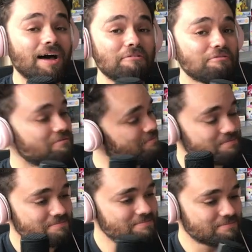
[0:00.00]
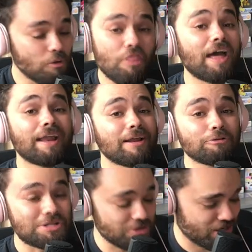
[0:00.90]
life without any
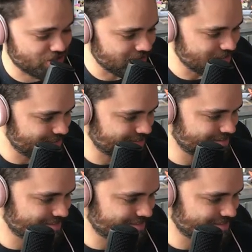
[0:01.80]
restrictions.